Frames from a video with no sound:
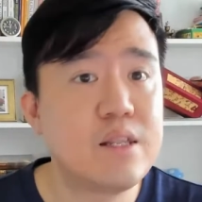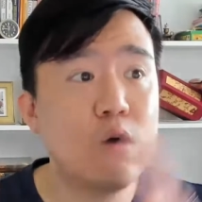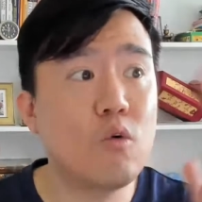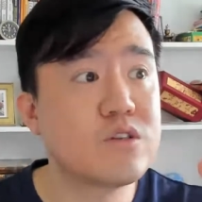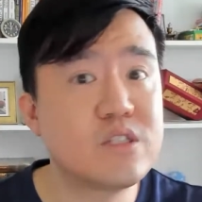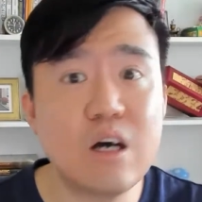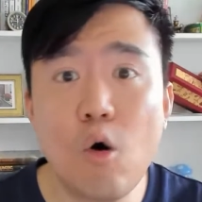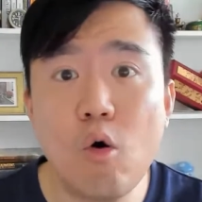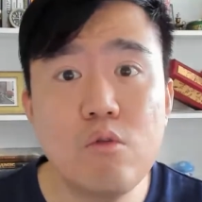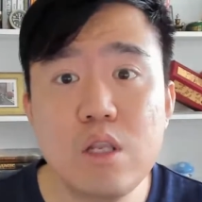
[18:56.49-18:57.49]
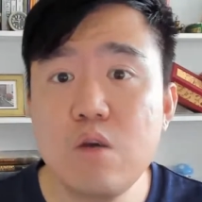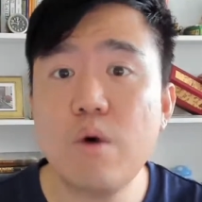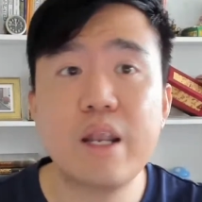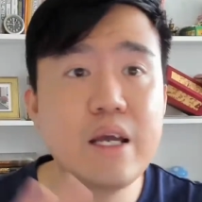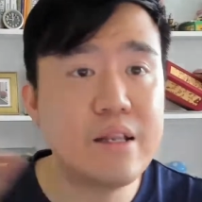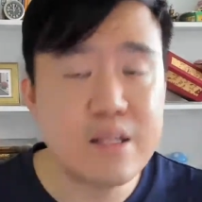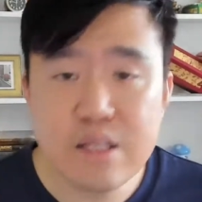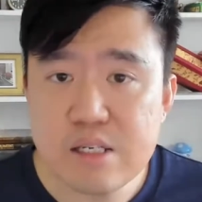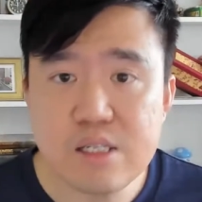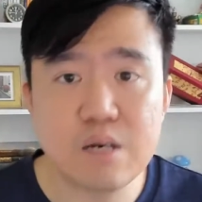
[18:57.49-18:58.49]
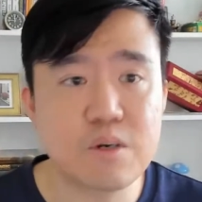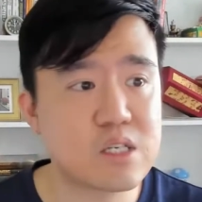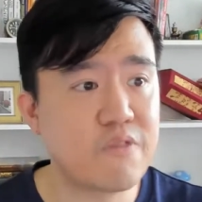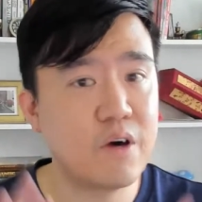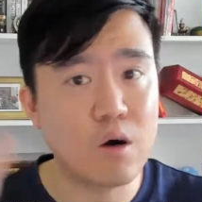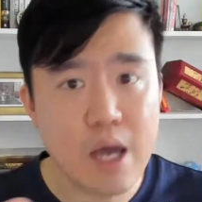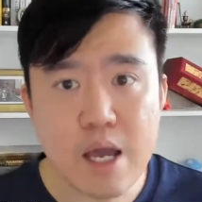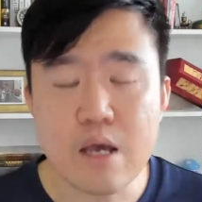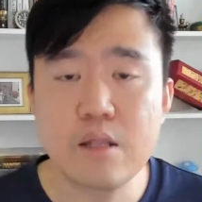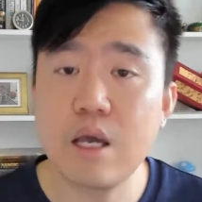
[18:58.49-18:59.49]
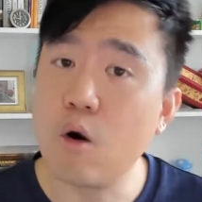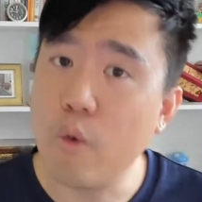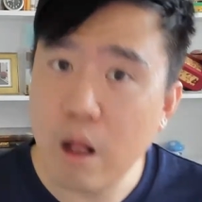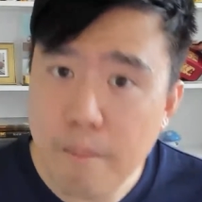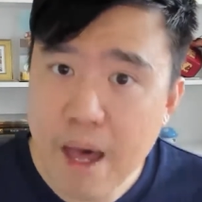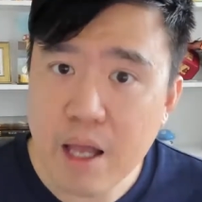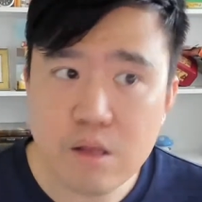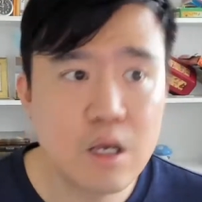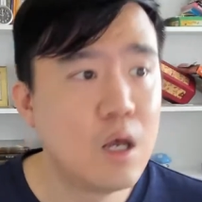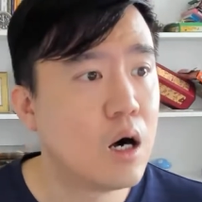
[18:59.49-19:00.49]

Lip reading: That was the only one I did this year because I felt, hey, they are well backed.